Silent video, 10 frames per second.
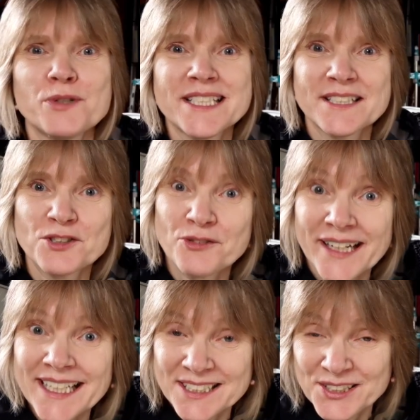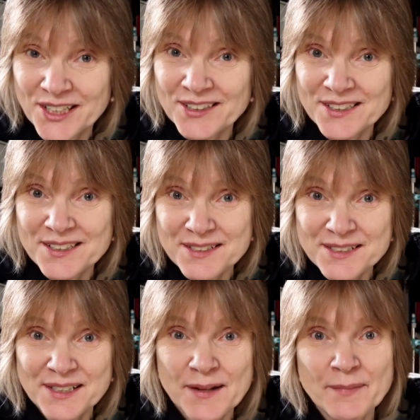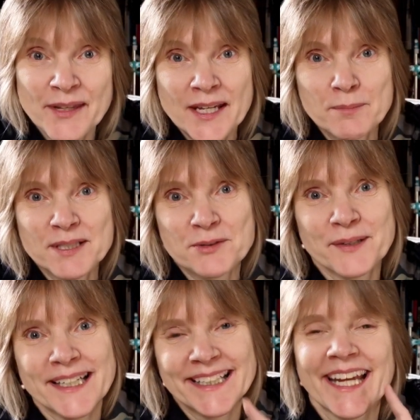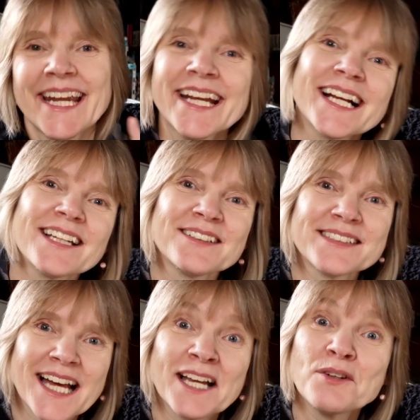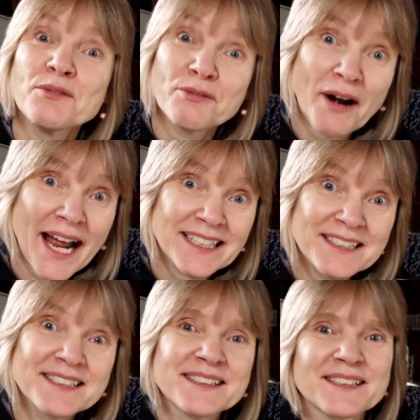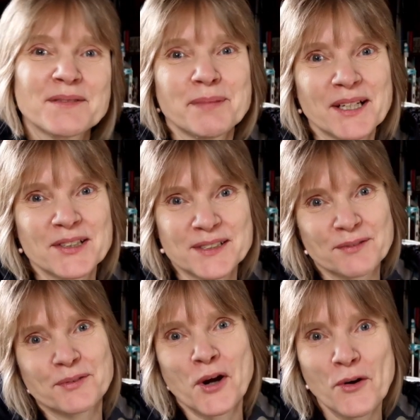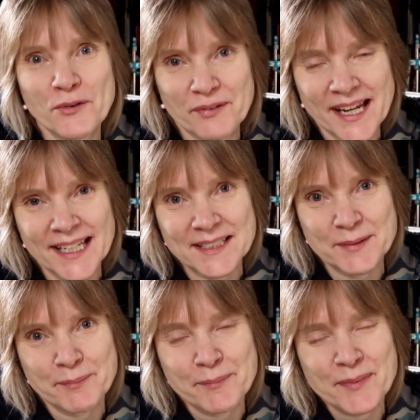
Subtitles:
restrictions between England and France because of COVID.